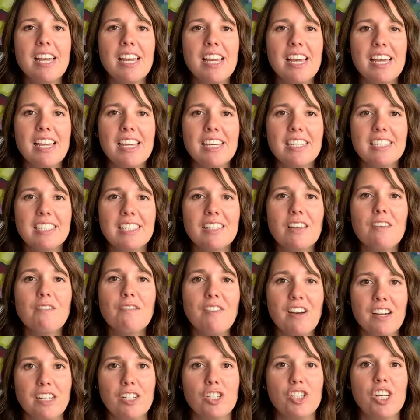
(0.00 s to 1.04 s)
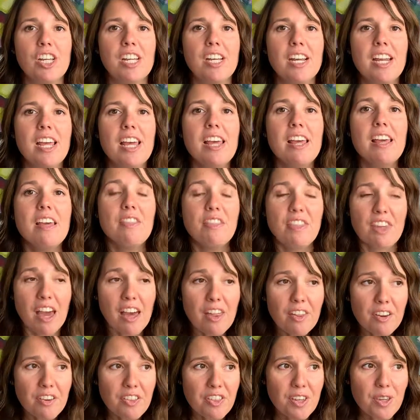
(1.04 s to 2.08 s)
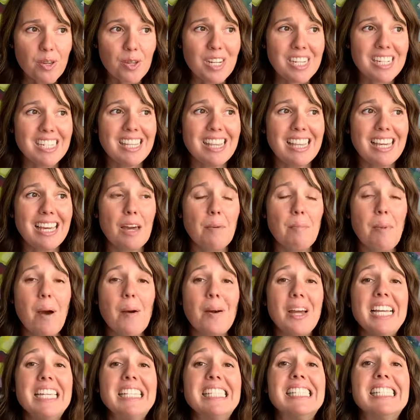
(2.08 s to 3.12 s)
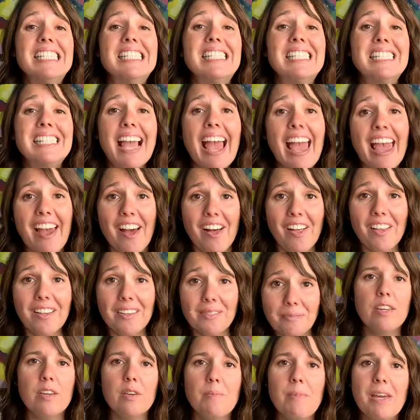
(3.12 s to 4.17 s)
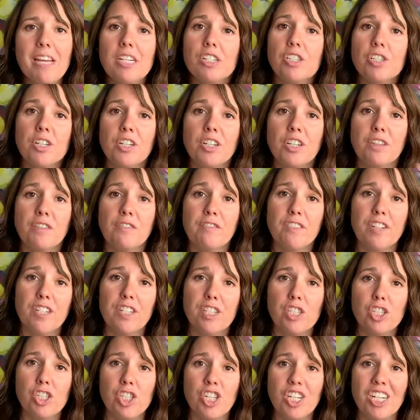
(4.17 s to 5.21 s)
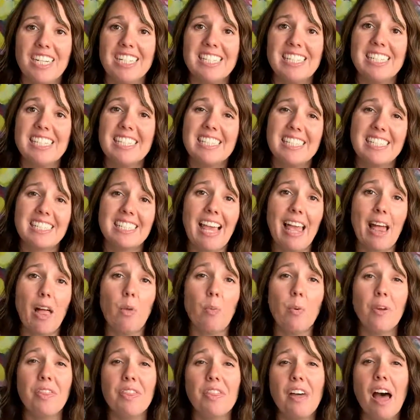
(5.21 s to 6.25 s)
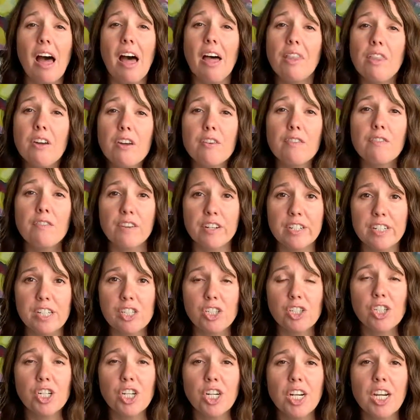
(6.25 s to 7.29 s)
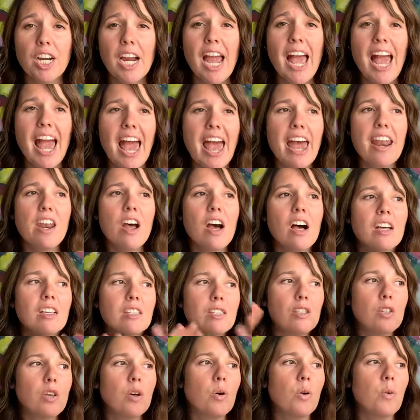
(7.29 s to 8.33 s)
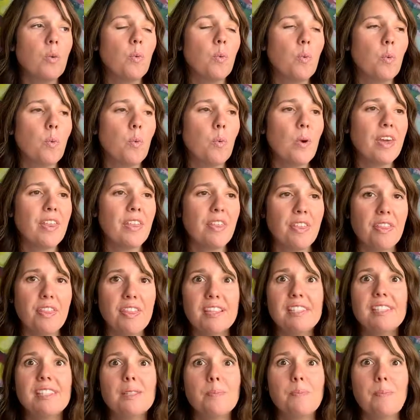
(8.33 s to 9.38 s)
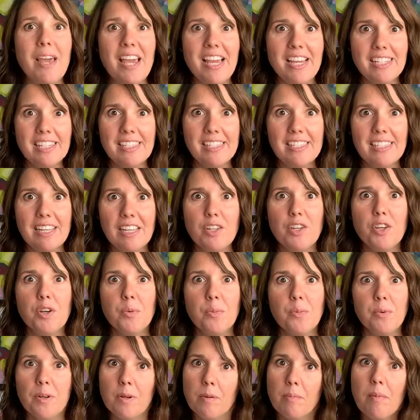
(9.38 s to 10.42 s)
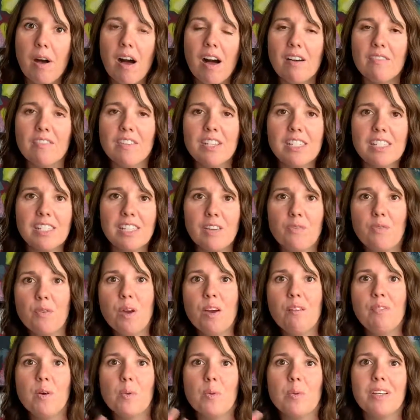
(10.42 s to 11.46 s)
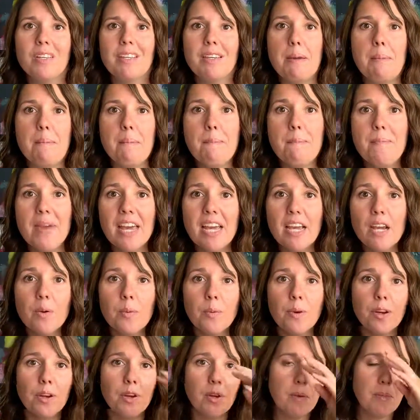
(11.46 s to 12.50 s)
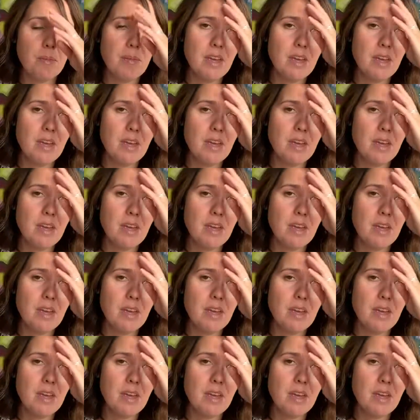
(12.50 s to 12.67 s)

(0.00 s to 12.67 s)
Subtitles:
is function. The other thing you need to think about is scale. Make sure your furniture is in scale with the other furniture and also with the space in your room. Obviously, if you have a really big room,